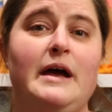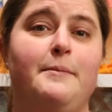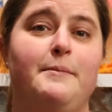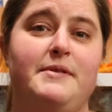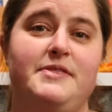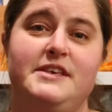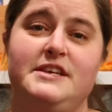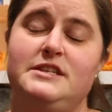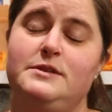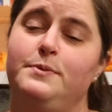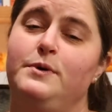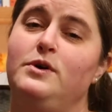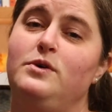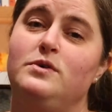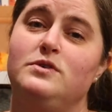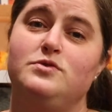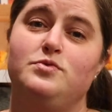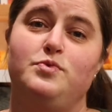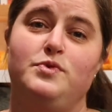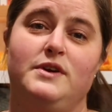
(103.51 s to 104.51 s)
but this book
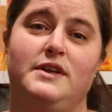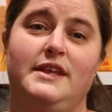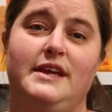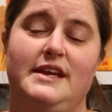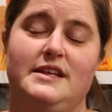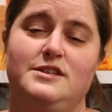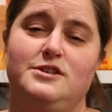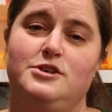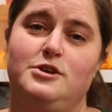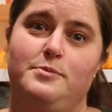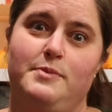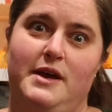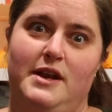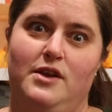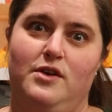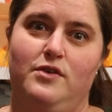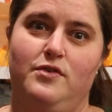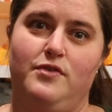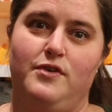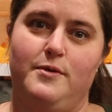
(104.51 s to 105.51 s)
was really
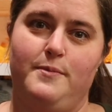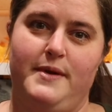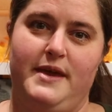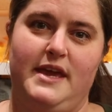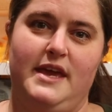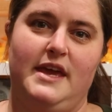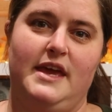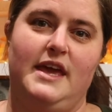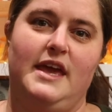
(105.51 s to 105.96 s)
instrumental for me